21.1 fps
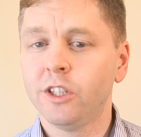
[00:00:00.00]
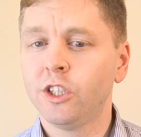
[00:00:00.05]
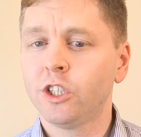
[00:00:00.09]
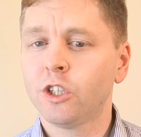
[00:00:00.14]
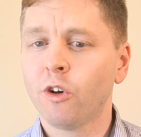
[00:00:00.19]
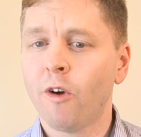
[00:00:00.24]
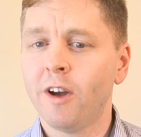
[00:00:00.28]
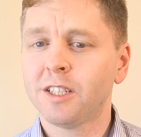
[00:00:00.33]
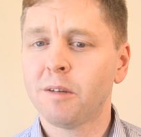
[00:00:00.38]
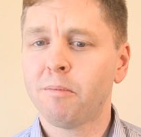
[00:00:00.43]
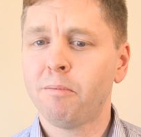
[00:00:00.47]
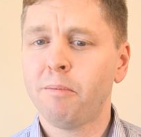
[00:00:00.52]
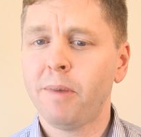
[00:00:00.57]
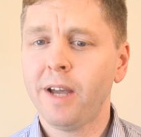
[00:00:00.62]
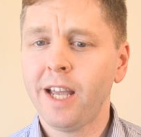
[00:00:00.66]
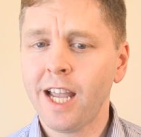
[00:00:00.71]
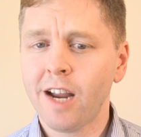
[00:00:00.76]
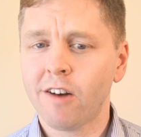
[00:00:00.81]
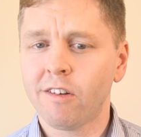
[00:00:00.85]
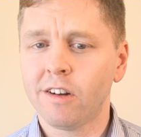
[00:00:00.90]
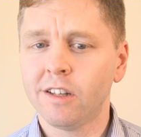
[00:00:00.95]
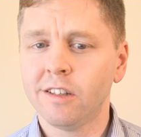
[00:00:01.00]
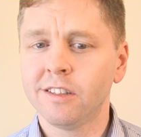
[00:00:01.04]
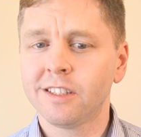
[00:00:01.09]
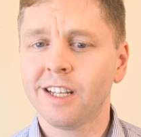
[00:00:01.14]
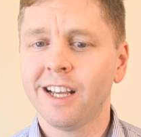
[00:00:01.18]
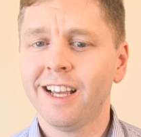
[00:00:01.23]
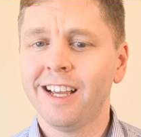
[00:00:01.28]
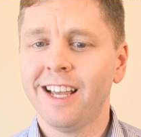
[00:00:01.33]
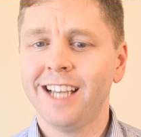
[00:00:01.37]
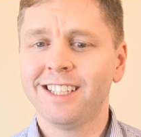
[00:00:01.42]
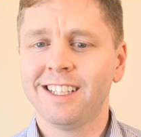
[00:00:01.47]
ensure its appearance
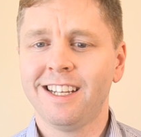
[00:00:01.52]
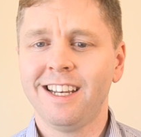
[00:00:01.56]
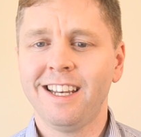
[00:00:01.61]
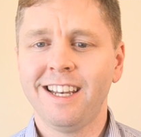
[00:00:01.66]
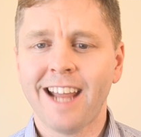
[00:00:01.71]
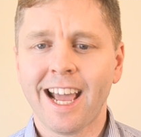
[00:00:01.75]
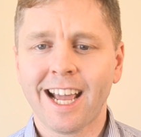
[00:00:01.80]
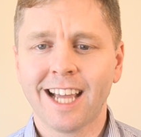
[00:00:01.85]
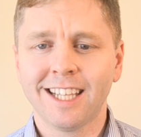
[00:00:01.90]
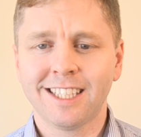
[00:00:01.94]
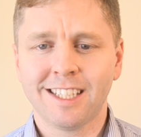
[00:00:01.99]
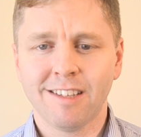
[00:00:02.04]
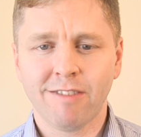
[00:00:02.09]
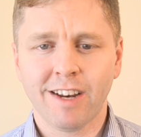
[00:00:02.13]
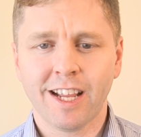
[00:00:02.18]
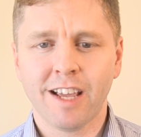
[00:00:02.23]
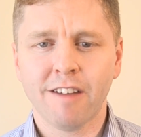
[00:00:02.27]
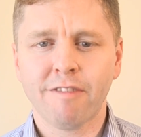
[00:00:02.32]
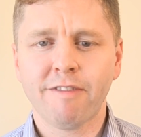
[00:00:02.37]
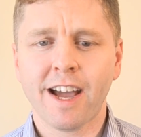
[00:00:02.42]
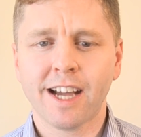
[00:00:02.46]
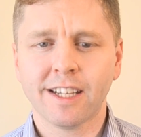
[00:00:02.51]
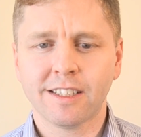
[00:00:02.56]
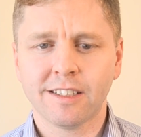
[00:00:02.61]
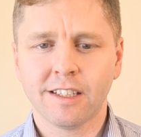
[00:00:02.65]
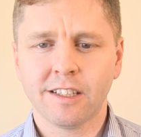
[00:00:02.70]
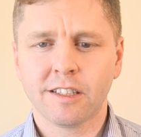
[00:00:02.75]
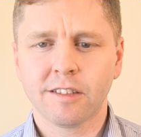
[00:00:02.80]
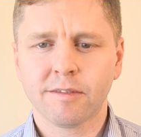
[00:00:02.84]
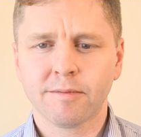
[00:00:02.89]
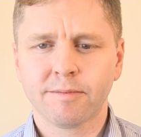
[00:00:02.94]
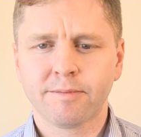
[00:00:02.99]
isn't negatively affected.